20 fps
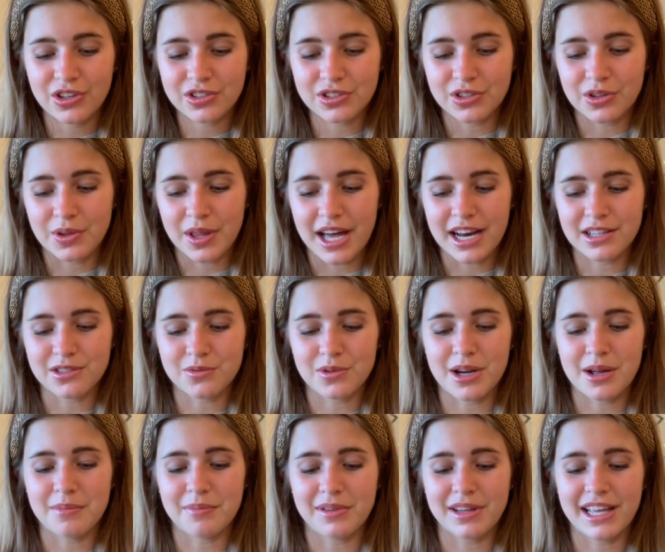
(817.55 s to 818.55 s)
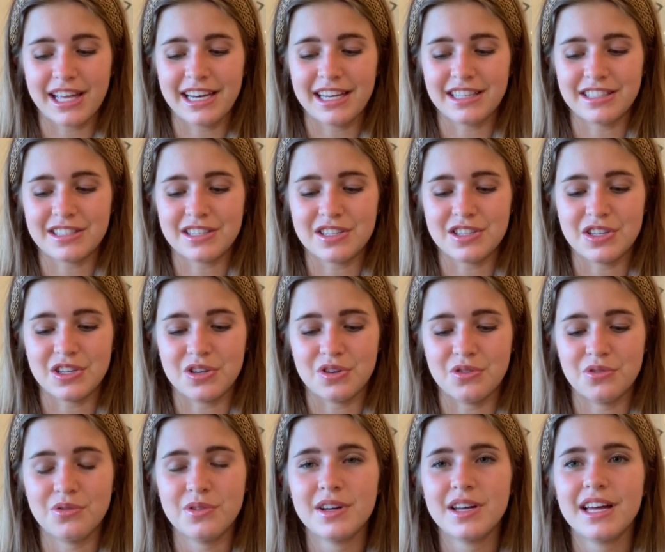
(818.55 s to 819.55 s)
So that is what I'm planning to
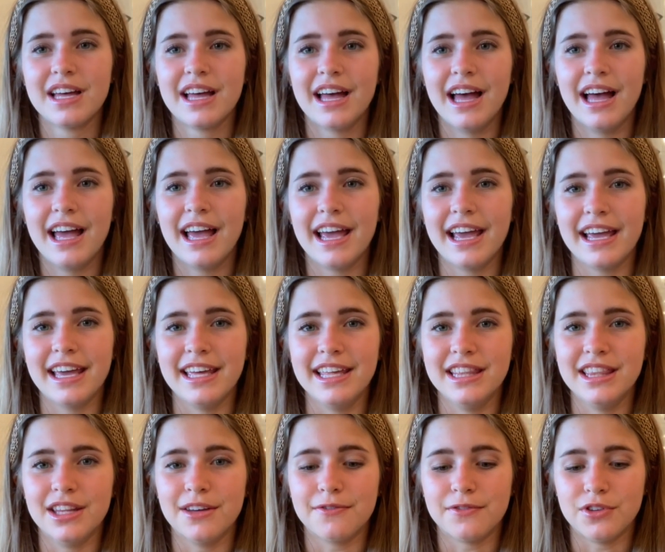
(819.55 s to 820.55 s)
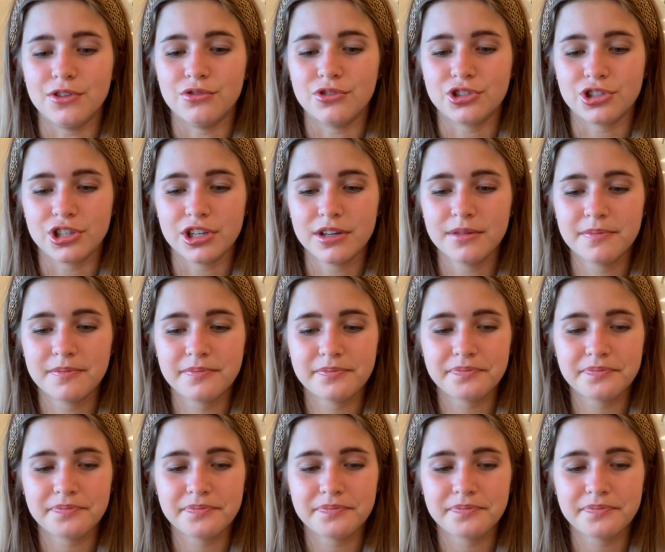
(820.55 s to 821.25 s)
do in the future.